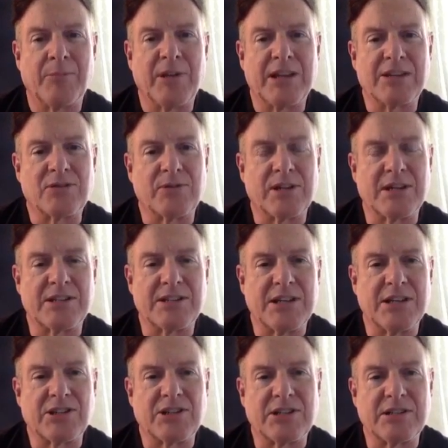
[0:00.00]
as
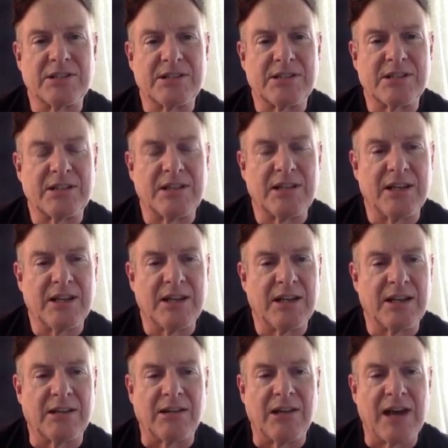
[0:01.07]
organizations. And
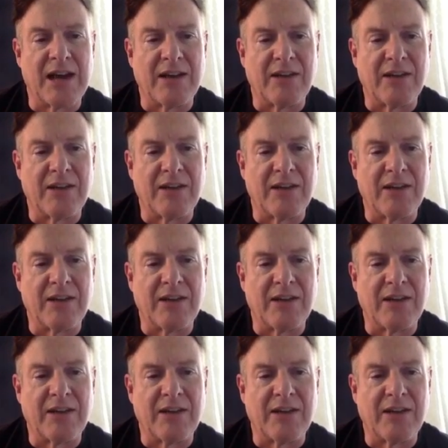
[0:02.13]
a lot